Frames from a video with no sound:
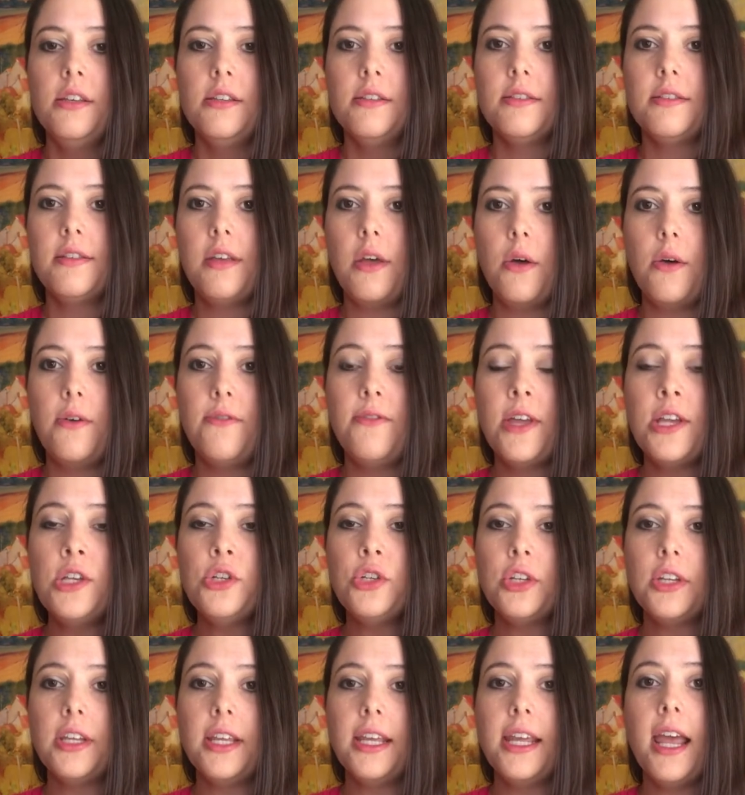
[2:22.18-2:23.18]
So
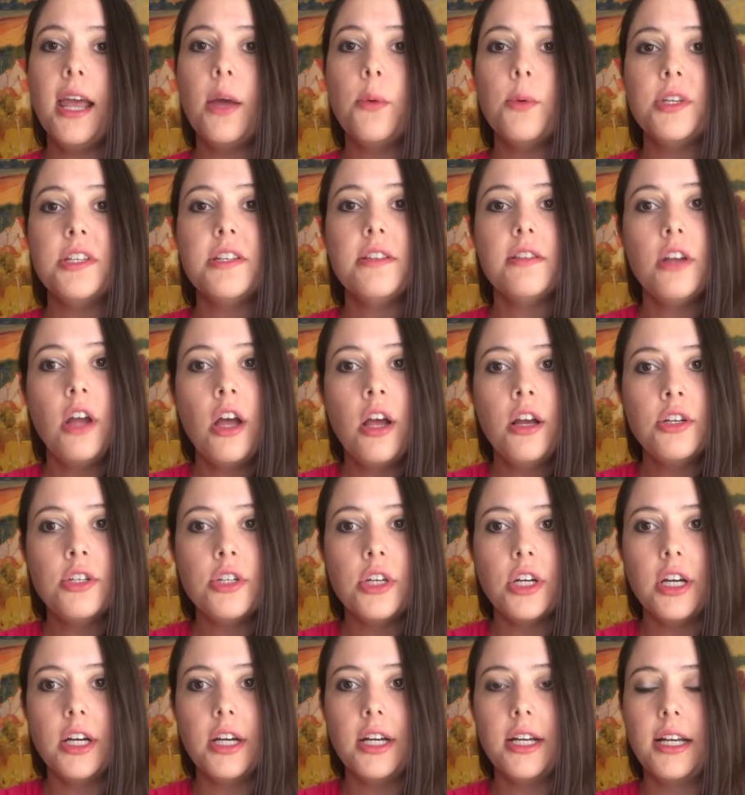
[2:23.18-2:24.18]
eventually I went to the
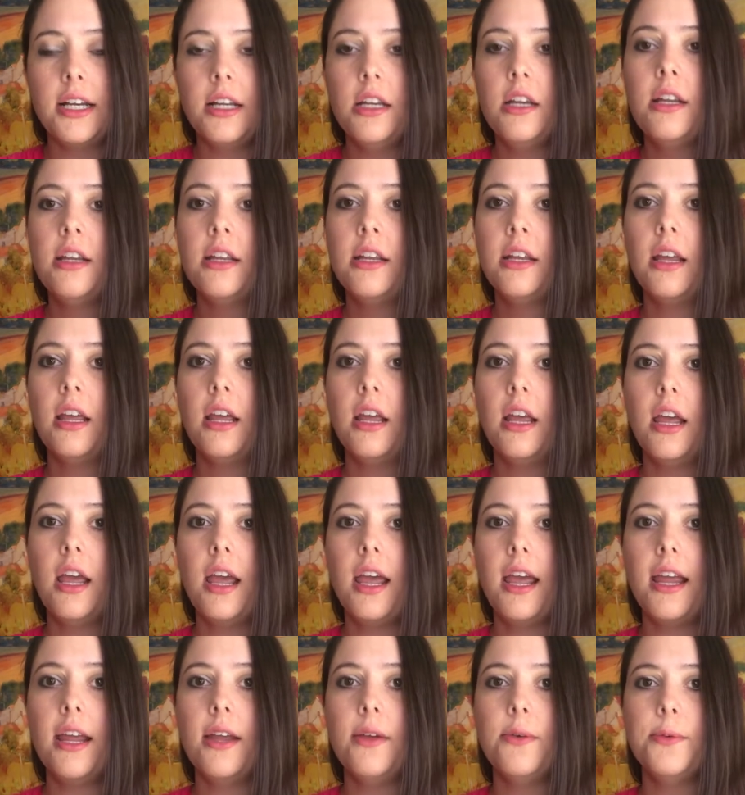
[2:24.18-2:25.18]
doctor and
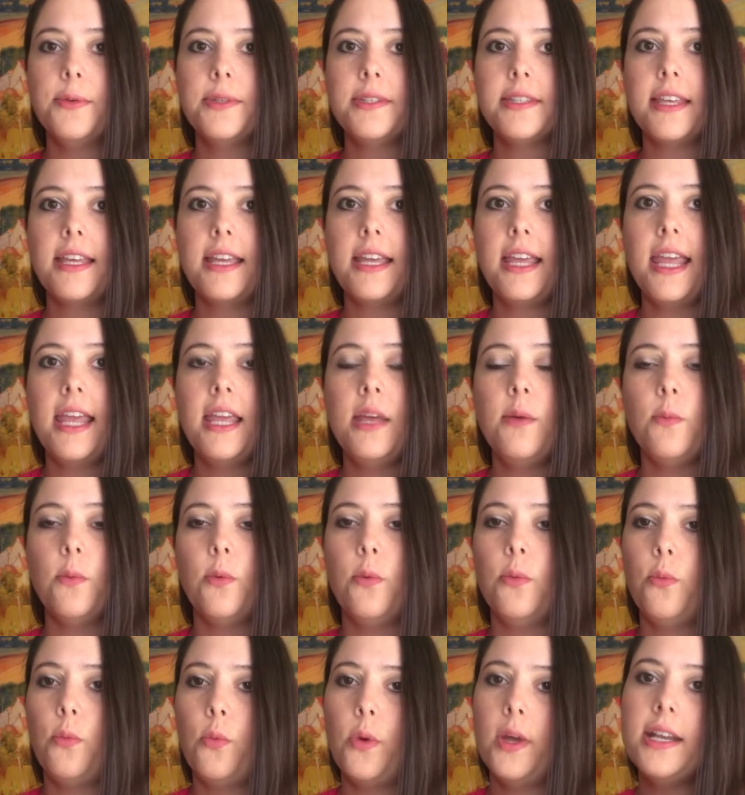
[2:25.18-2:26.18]
I was like, hey,
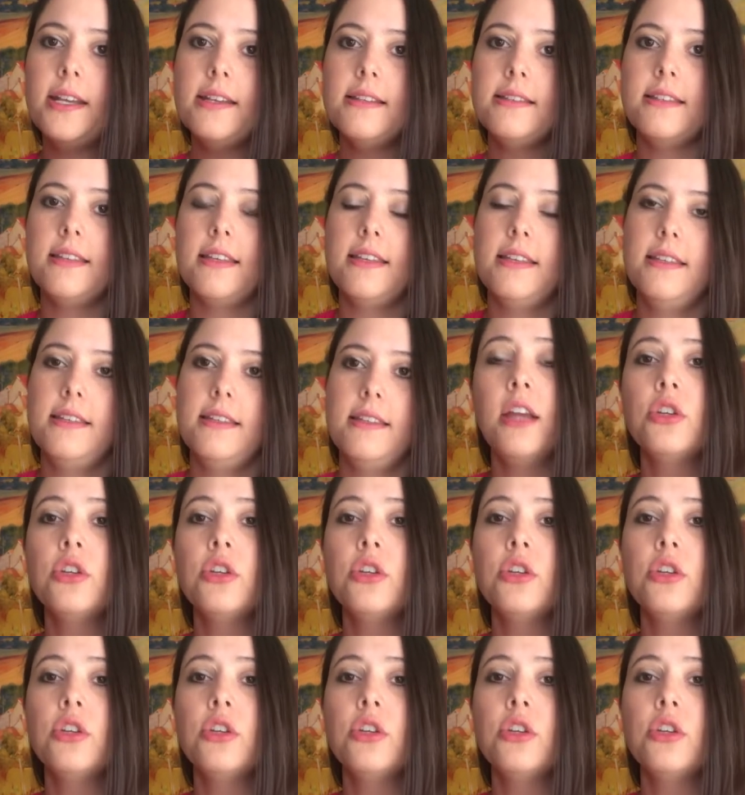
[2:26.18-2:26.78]
what is this?